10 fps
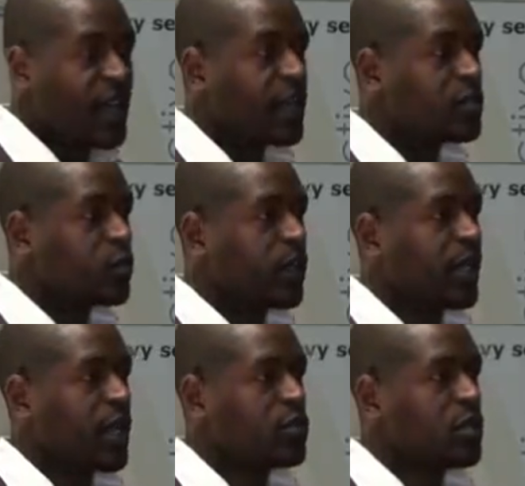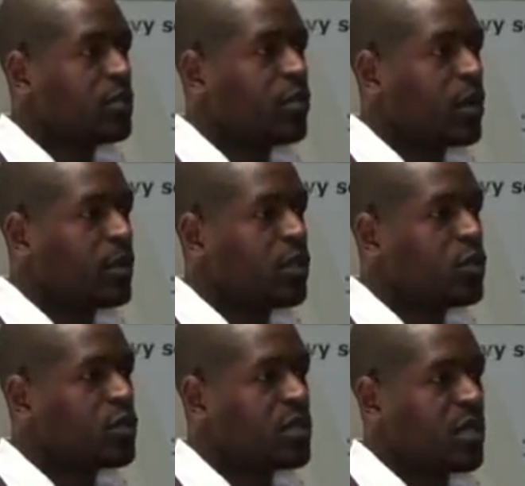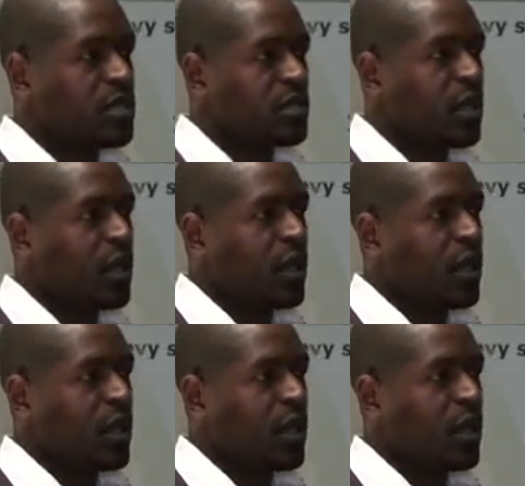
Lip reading: that we can actually probably use this